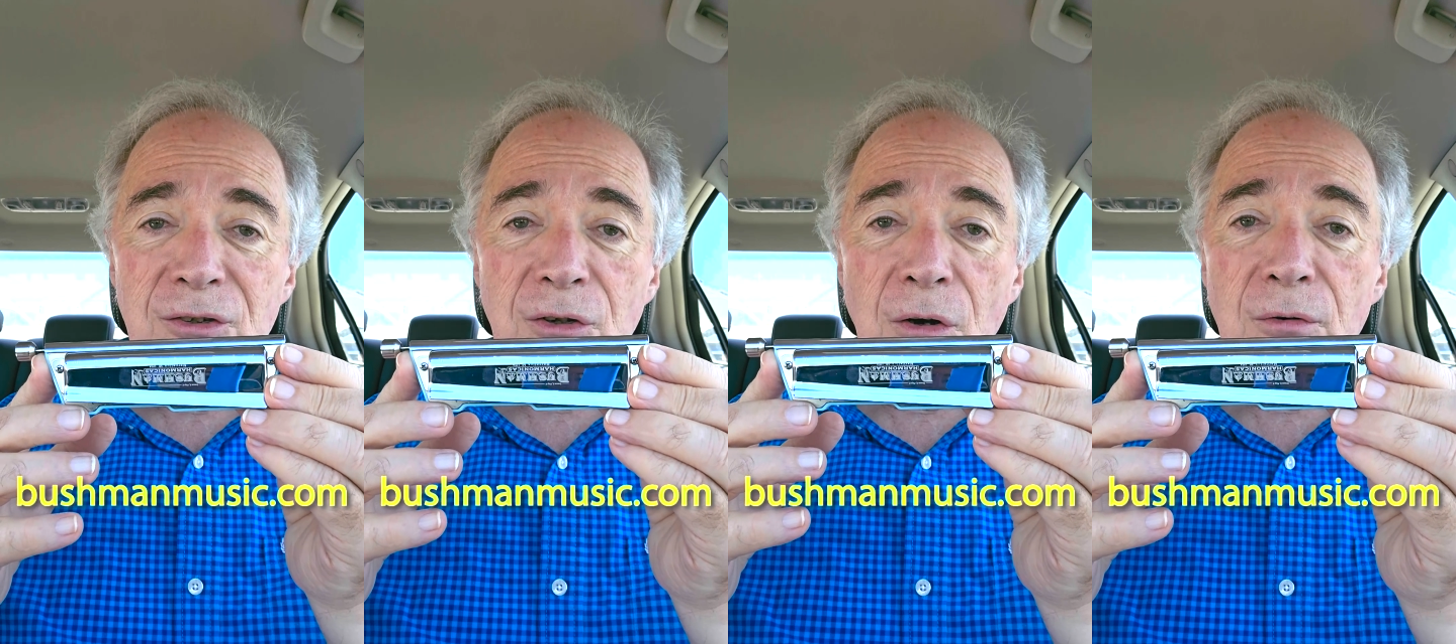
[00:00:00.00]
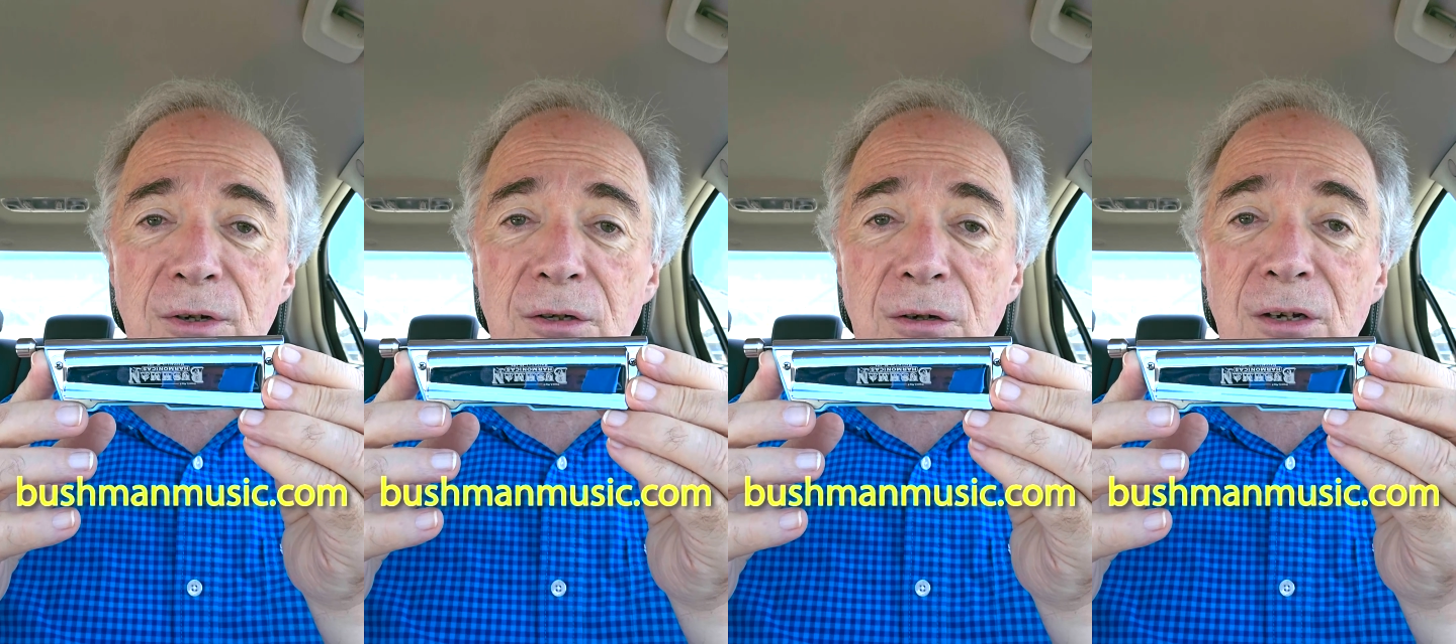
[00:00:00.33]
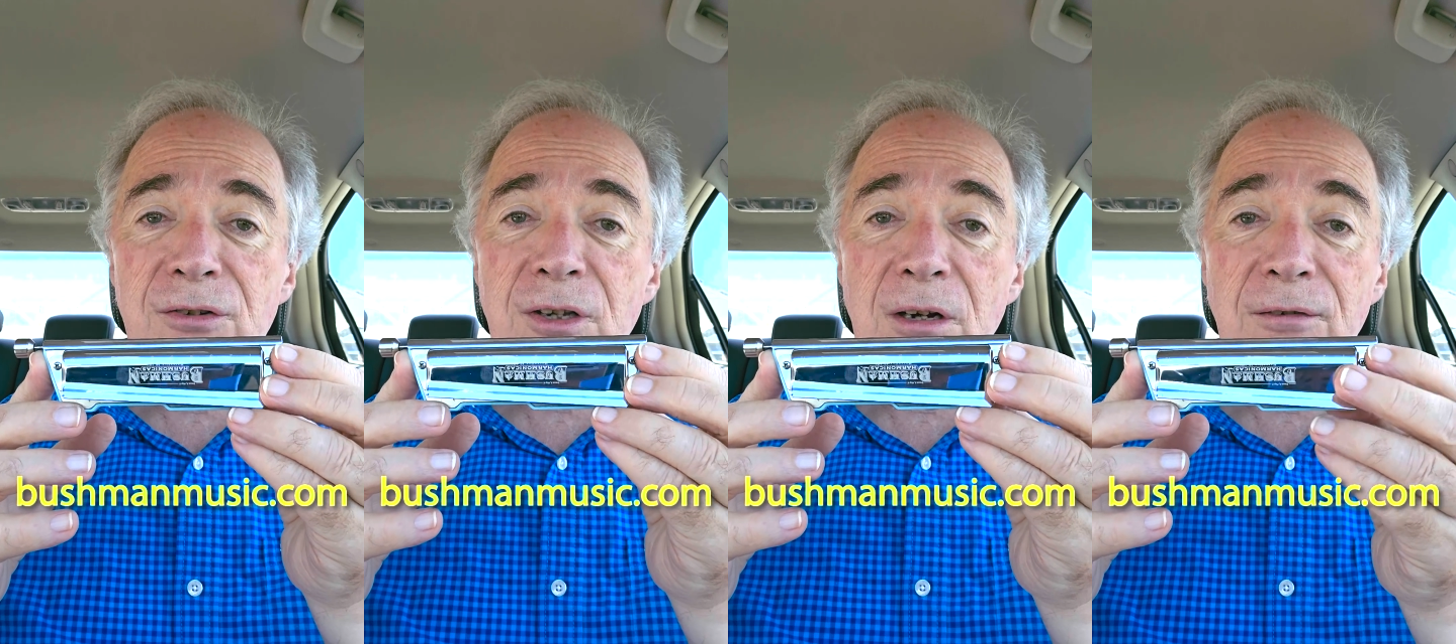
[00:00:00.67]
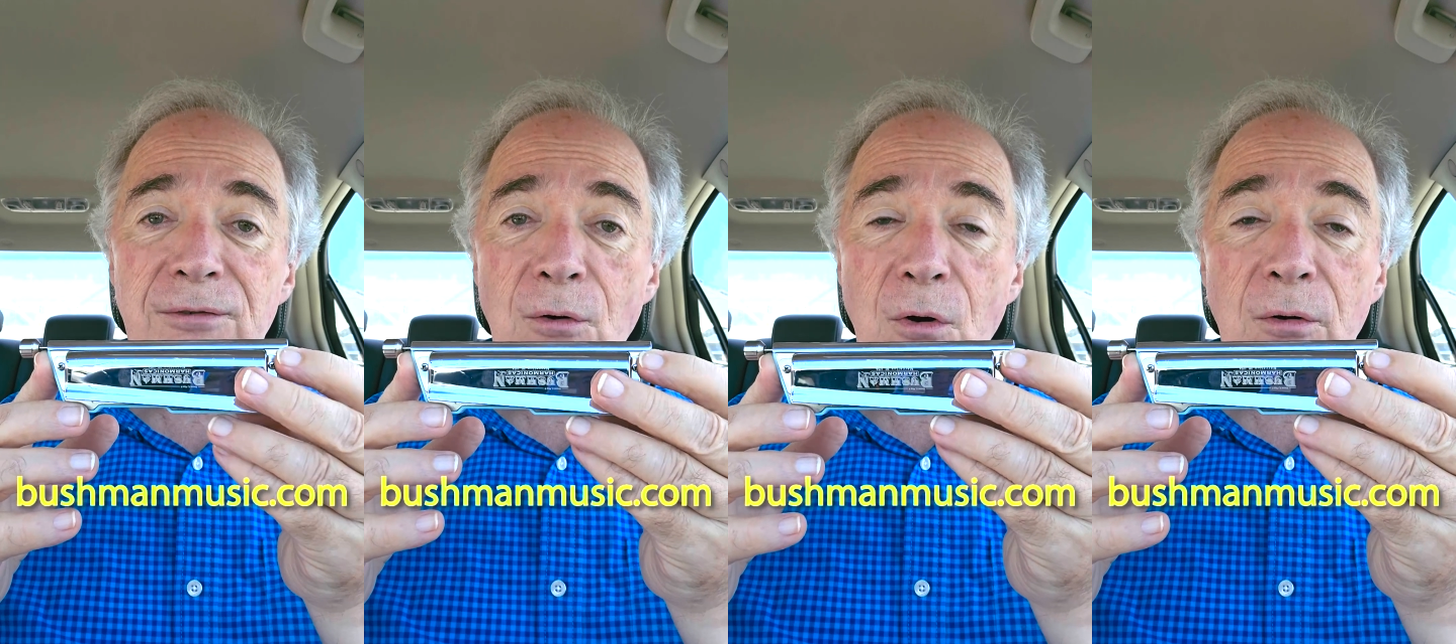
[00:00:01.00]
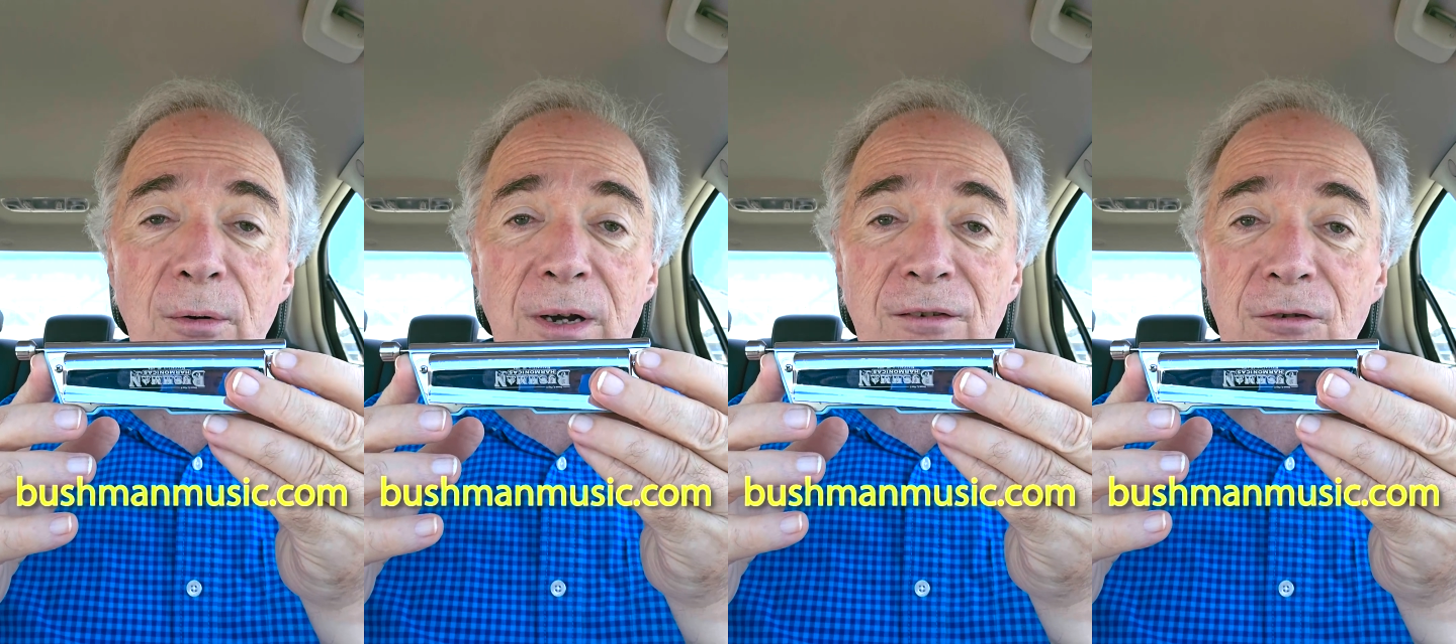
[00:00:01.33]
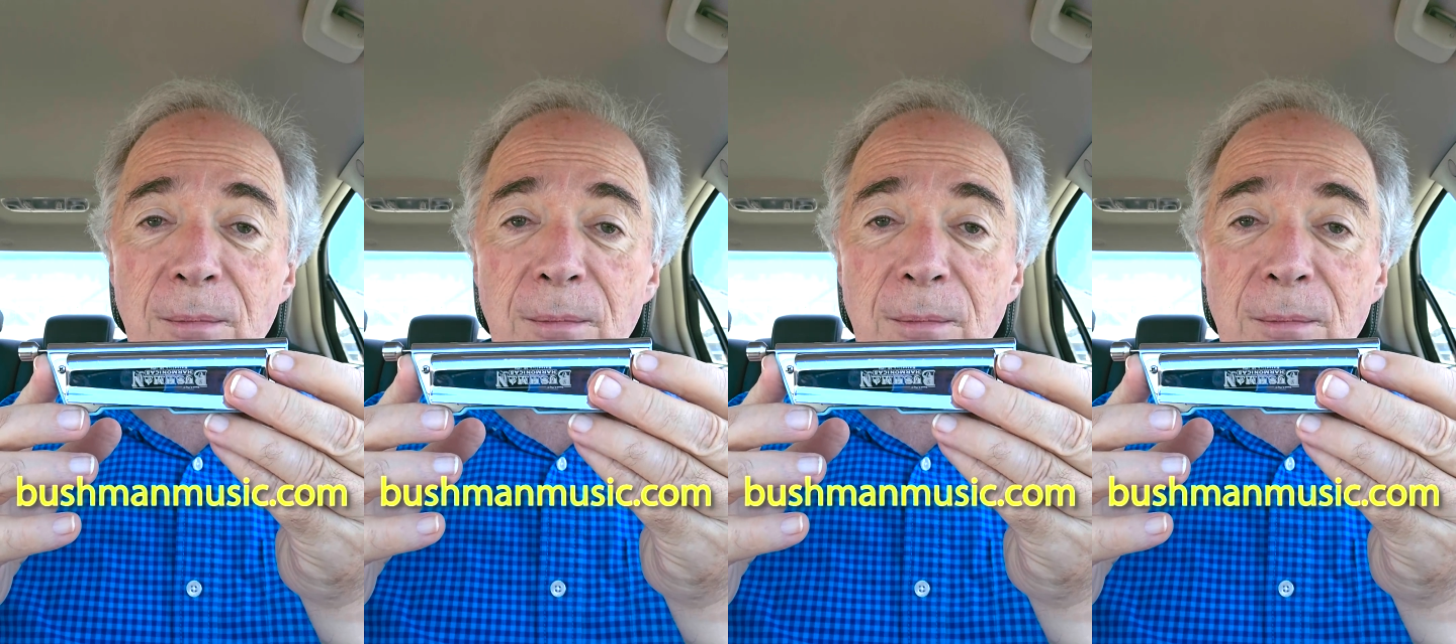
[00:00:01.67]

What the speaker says: So you, instead of ordering